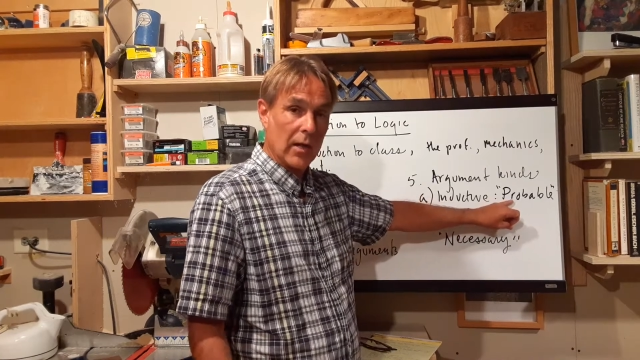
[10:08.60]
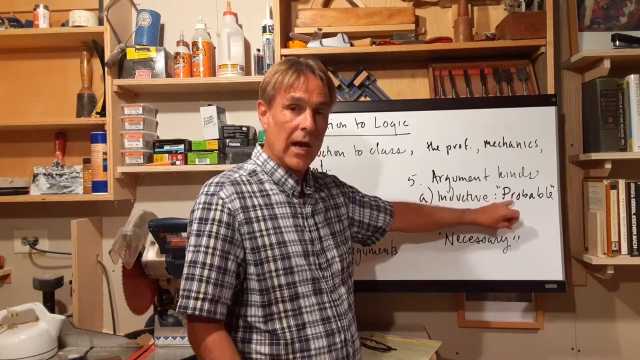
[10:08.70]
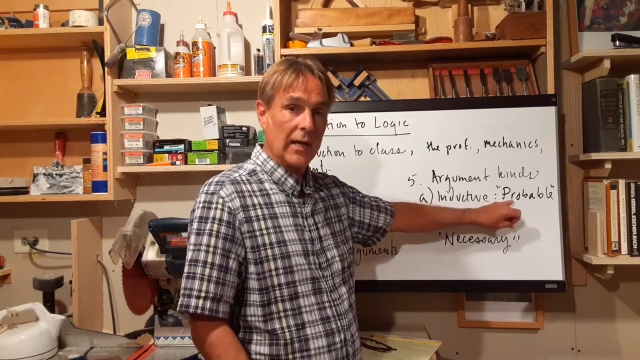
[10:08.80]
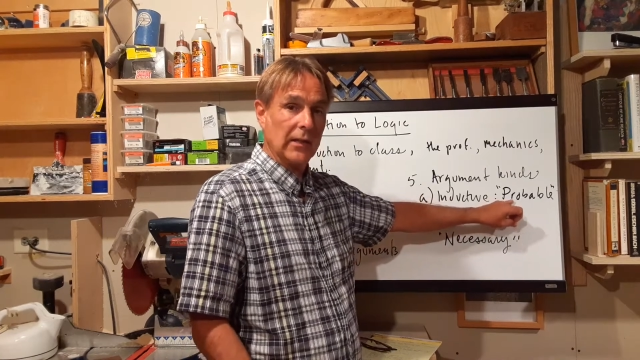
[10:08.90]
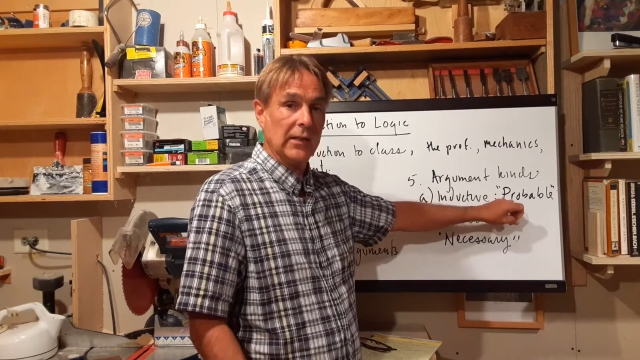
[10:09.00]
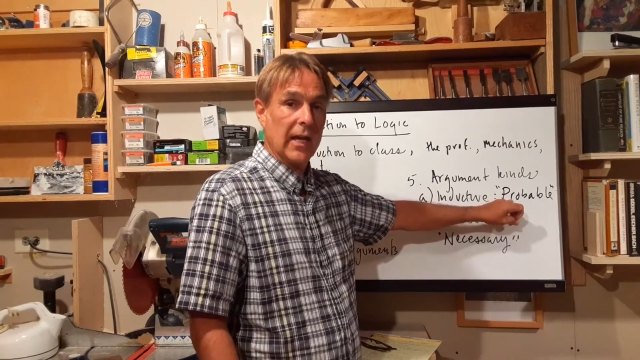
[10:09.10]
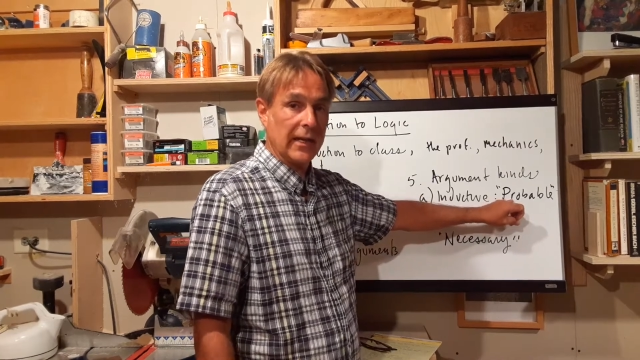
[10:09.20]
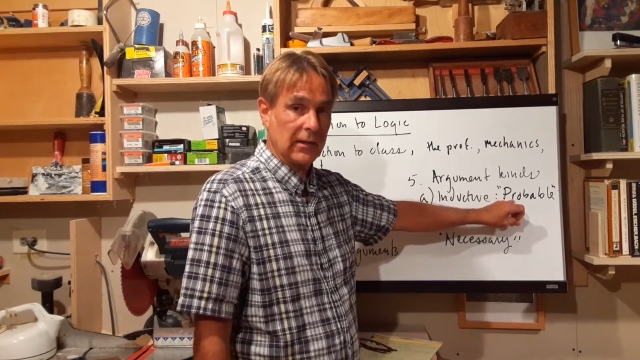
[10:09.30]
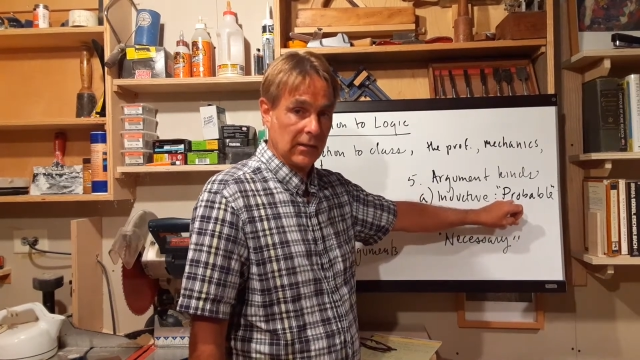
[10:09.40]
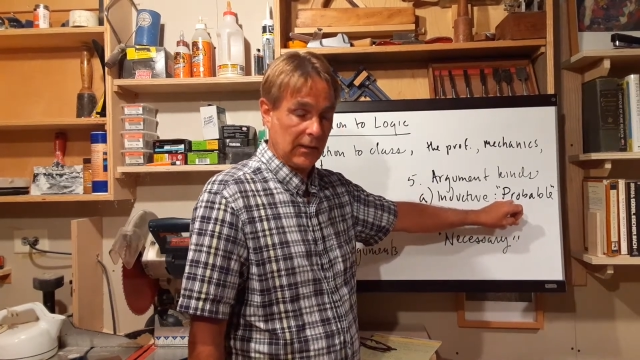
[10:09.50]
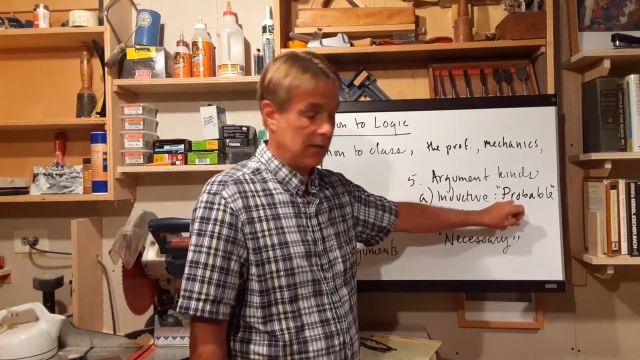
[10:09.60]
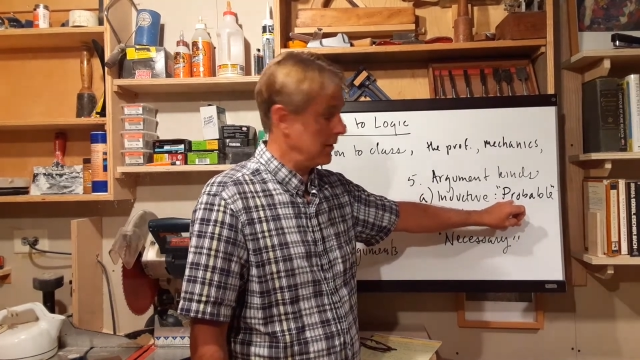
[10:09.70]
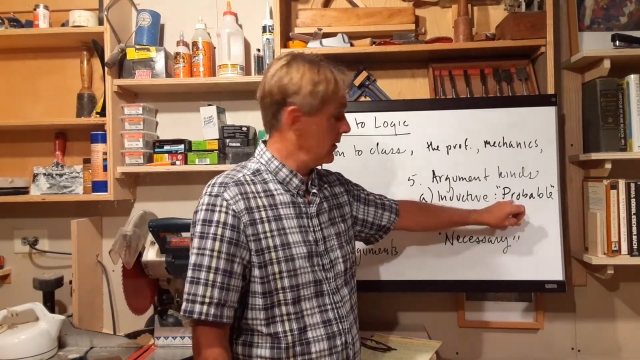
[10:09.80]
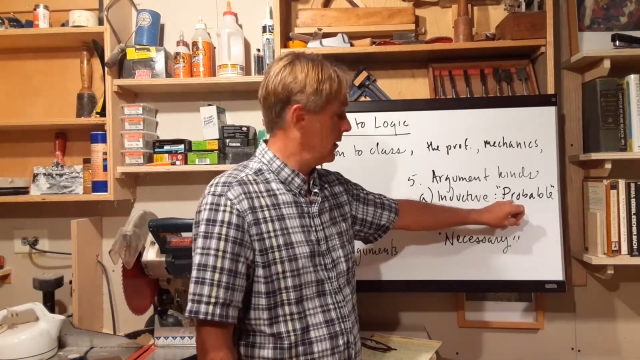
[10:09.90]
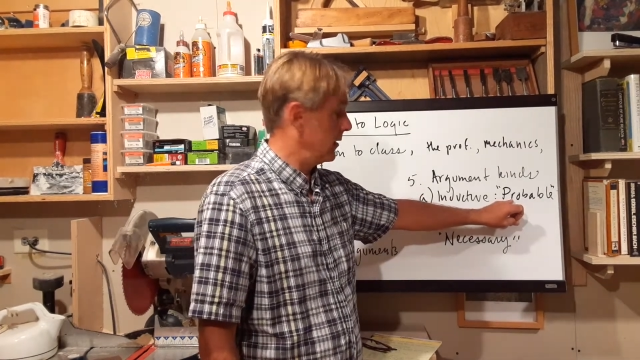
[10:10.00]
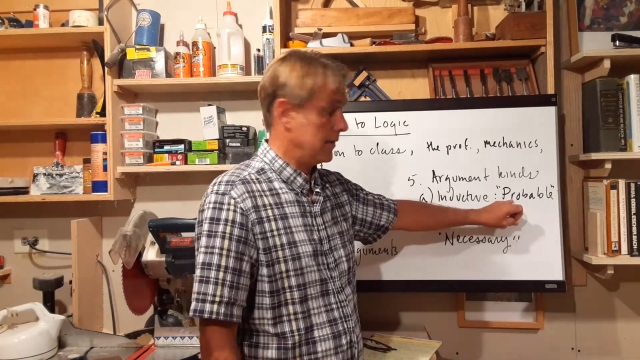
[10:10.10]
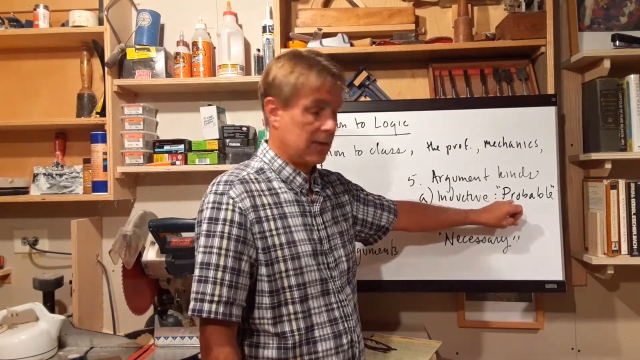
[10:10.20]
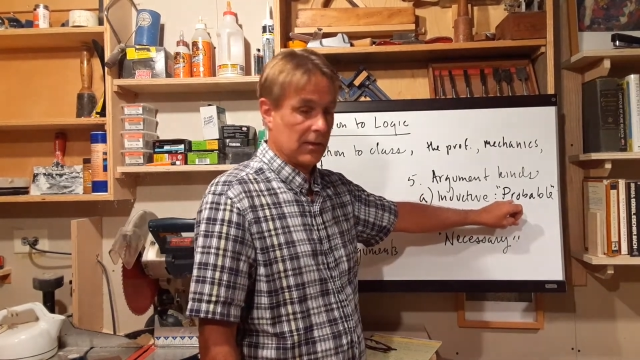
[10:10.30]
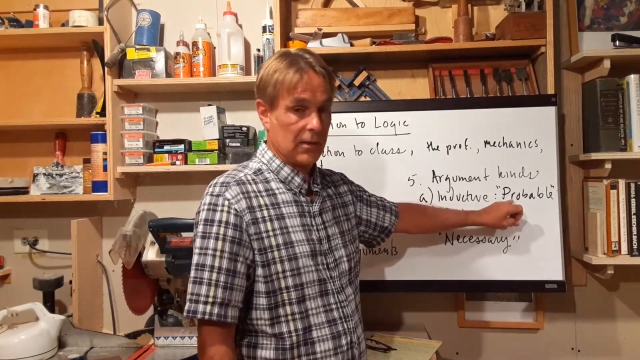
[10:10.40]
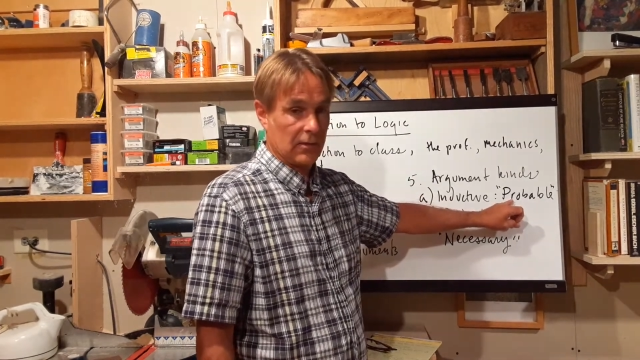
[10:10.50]
highly likely that
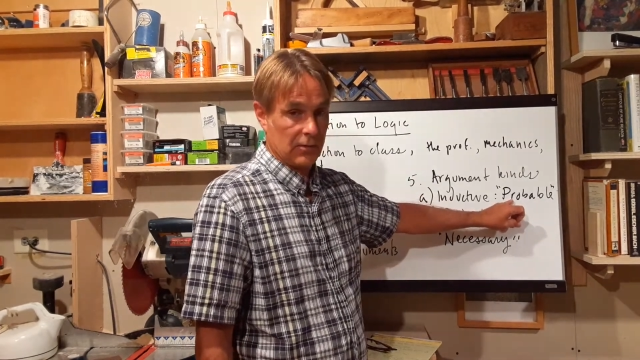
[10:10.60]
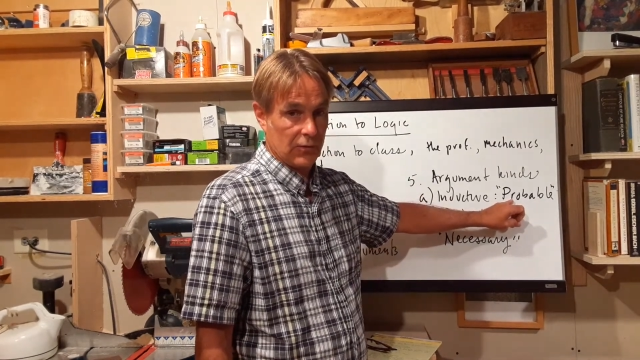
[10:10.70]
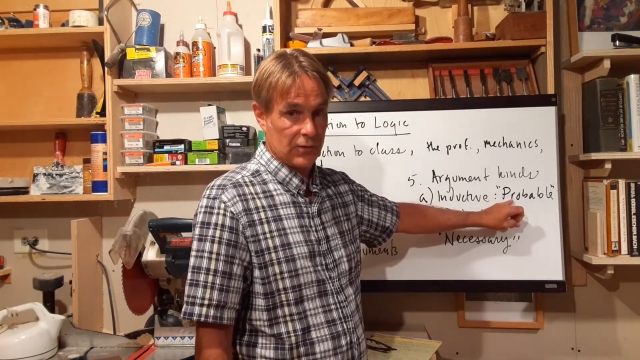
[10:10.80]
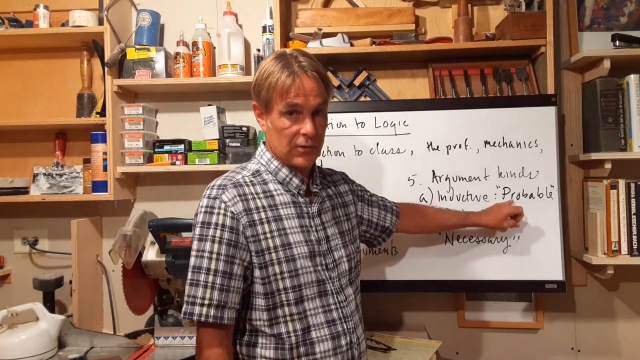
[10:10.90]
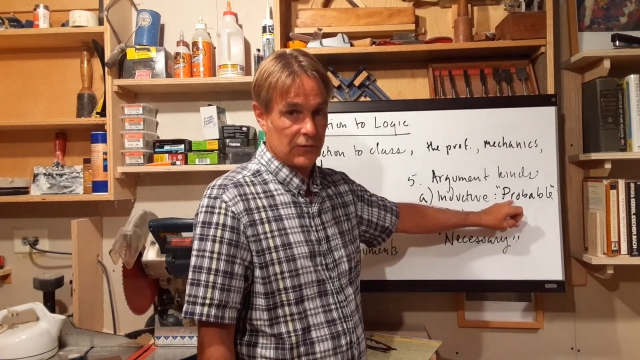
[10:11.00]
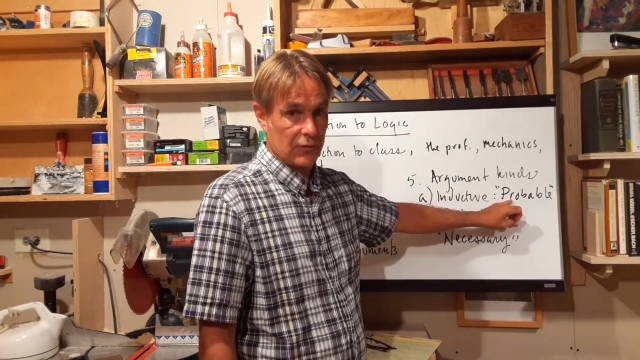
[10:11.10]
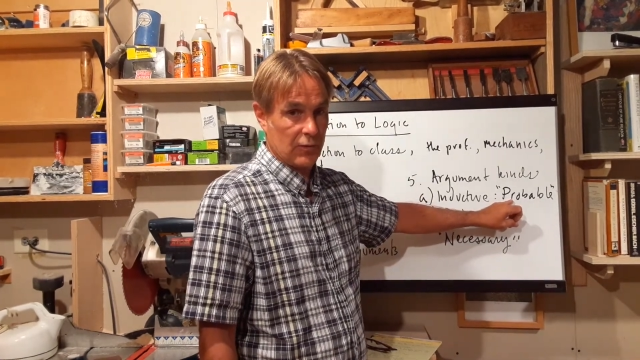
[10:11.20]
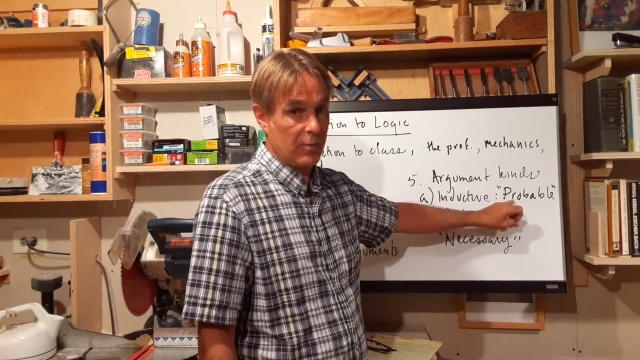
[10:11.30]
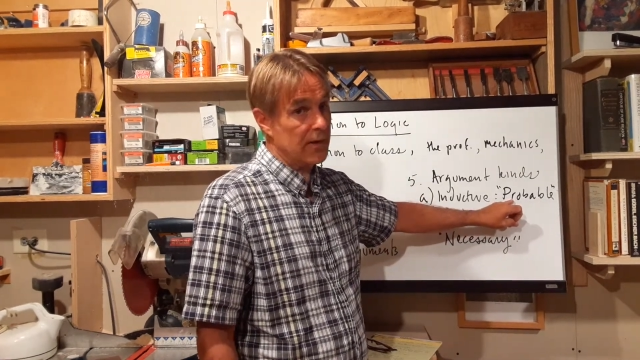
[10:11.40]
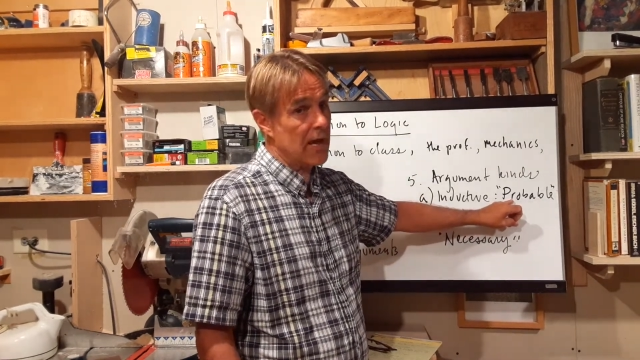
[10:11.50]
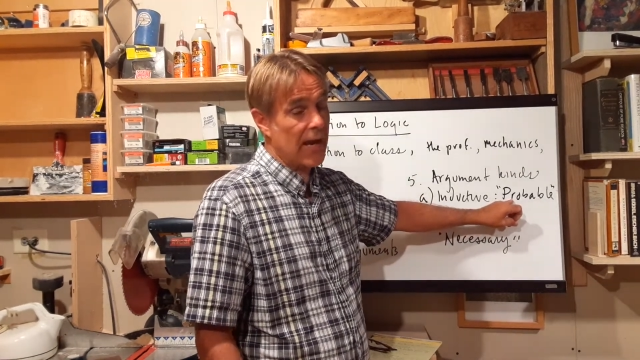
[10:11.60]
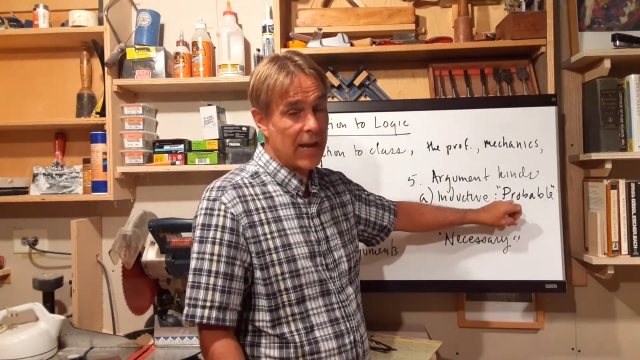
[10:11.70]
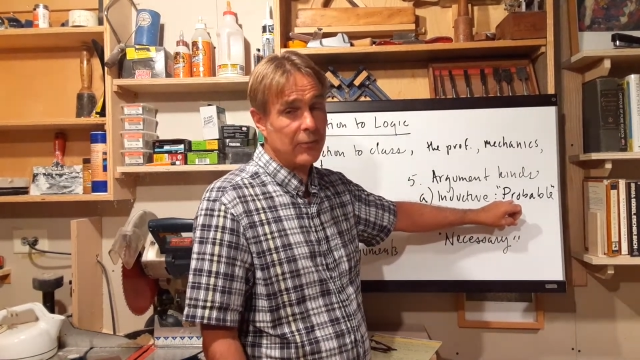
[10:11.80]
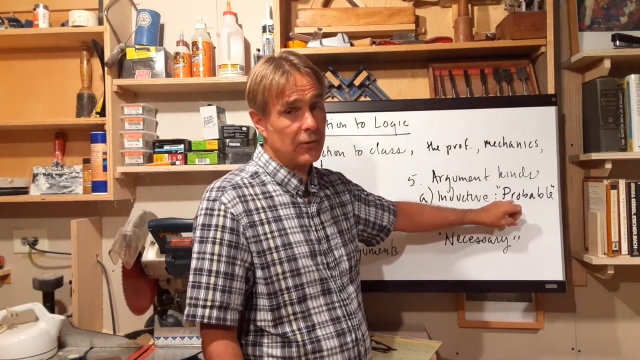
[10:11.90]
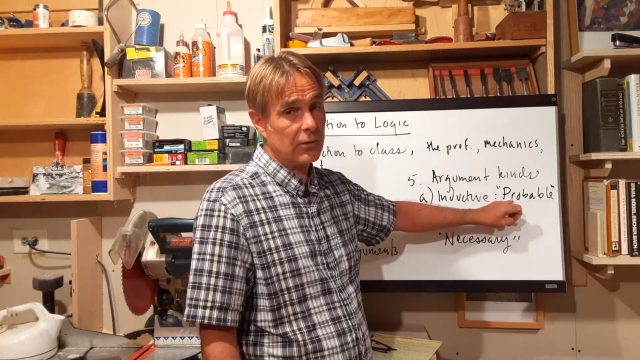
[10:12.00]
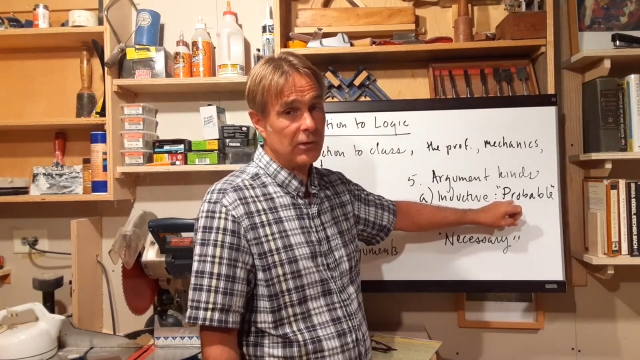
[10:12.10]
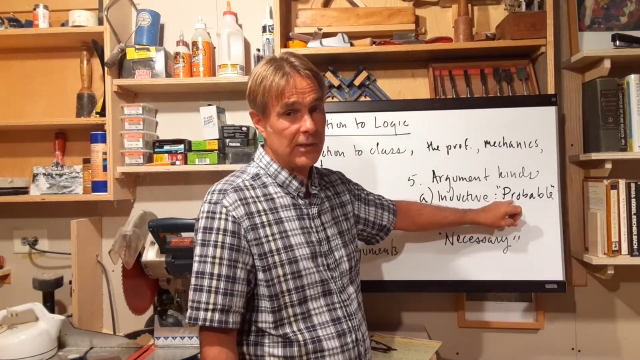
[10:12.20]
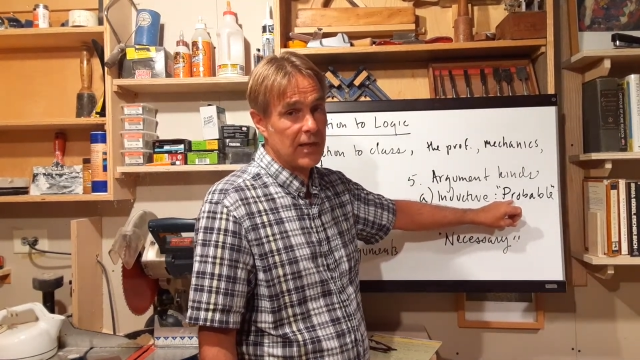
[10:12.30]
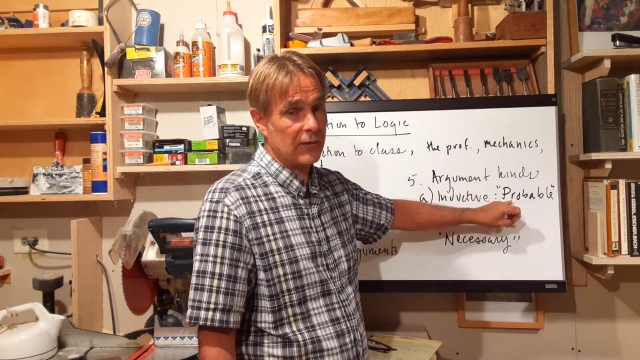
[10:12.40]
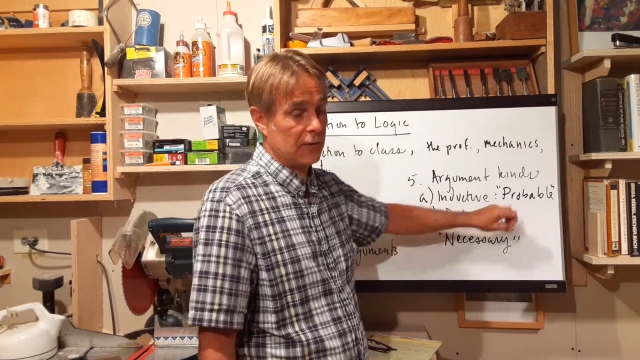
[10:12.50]
the conclusion is true, but not absolutely
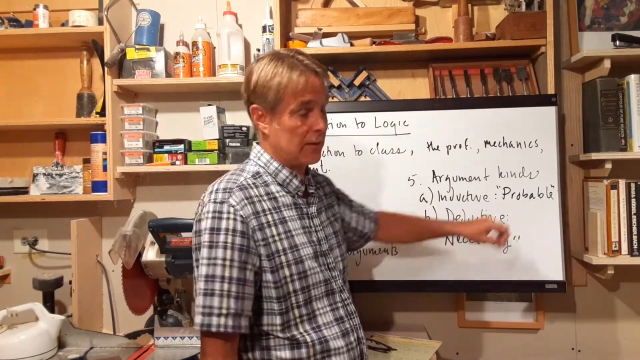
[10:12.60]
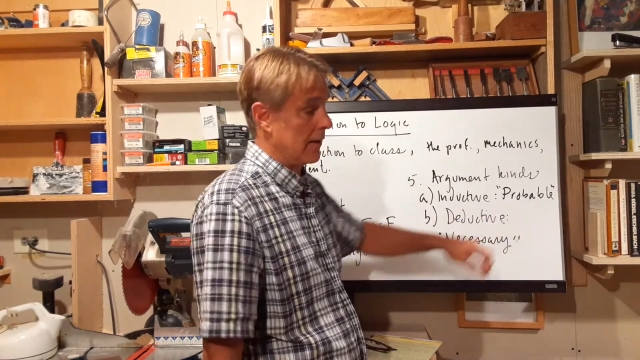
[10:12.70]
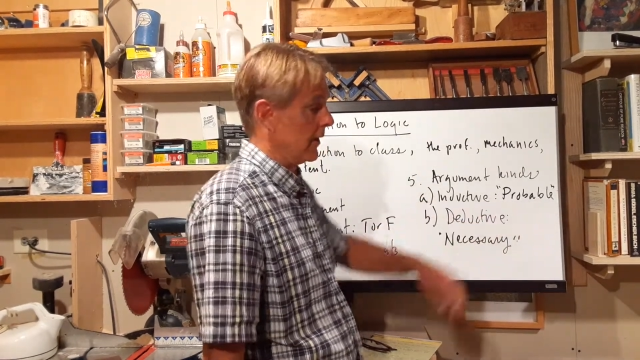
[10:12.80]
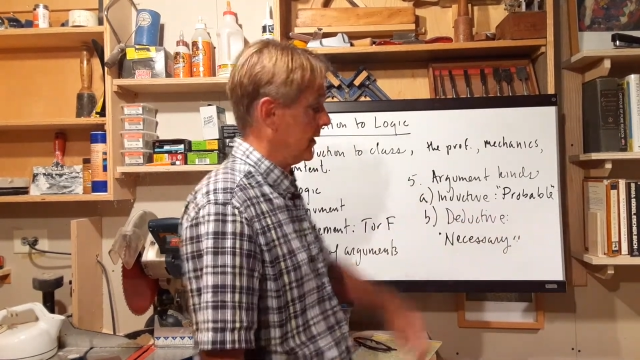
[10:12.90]
necessary.